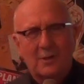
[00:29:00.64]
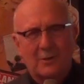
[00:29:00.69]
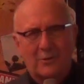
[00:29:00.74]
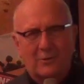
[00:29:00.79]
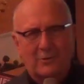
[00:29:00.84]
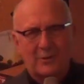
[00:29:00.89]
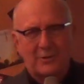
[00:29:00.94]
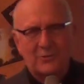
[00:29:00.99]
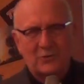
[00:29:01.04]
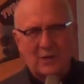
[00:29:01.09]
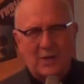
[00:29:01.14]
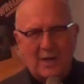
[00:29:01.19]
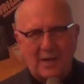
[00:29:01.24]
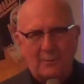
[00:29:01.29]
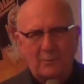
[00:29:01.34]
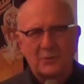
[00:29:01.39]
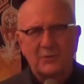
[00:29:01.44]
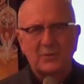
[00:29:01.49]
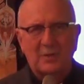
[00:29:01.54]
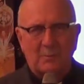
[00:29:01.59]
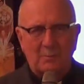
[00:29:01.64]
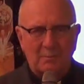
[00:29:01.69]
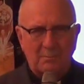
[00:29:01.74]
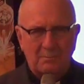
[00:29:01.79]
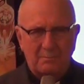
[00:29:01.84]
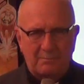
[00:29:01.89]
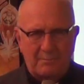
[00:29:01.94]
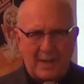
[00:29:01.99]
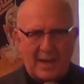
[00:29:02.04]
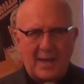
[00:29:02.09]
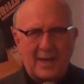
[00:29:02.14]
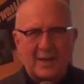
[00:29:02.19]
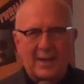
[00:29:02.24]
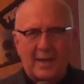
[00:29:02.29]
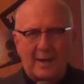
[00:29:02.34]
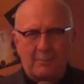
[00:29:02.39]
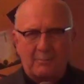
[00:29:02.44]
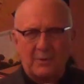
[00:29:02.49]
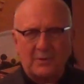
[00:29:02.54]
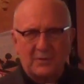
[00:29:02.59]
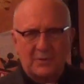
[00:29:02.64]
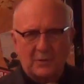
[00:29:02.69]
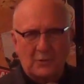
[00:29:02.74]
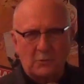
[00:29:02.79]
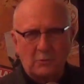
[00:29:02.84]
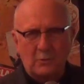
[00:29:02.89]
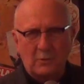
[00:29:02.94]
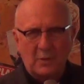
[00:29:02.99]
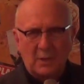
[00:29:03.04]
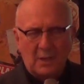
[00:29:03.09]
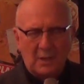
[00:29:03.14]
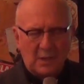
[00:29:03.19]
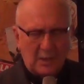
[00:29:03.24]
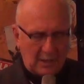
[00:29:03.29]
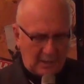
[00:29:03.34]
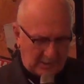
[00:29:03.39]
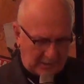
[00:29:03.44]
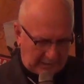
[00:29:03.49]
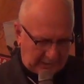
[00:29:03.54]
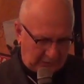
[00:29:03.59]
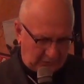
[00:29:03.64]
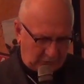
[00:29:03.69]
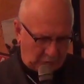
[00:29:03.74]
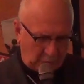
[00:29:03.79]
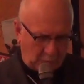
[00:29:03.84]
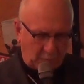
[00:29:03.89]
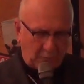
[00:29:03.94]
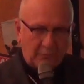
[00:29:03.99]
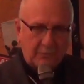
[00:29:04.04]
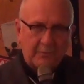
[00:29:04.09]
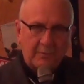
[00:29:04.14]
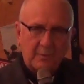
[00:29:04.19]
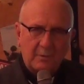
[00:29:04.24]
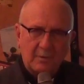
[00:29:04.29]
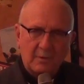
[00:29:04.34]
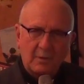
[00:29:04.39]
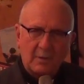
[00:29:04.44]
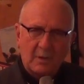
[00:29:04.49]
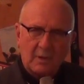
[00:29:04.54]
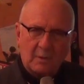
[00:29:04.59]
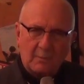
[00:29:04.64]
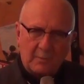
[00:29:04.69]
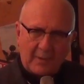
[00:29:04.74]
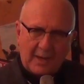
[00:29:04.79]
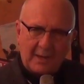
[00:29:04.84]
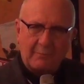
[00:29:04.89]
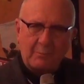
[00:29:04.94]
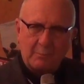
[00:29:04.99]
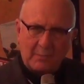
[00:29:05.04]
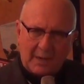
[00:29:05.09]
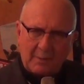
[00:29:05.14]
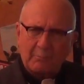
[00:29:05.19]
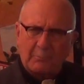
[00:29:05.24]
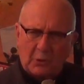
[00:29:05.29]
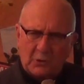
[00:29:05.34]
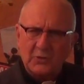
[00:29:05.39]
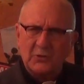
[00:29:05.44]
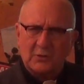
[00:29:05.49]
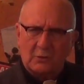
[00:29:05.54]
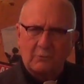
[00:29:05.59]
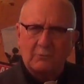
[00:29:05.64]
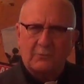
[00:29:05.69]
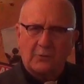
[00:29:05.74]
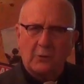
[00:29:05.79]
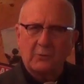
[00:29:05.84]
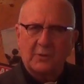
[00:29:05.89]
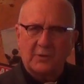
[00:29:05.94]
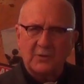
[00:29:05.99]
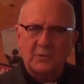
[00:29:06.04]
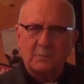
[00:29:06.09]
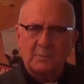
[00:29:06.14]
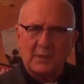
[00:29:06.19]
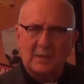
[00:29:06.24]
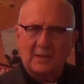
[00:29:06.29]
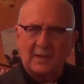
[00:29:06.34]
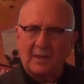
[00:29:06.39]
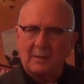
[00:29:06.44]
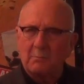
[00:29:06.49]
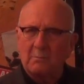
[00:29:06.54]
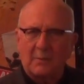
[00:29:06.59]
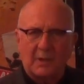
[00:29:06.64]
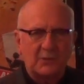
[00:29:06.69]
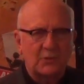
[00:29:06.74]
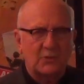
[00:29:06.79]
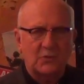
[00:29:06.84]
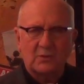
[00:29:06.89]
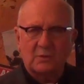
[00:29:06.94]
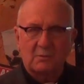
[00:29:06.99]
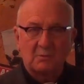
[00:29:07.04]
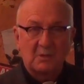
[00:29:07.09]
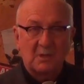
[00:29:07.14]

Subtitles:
or a job, or something bad happened to you, is my personal focus became much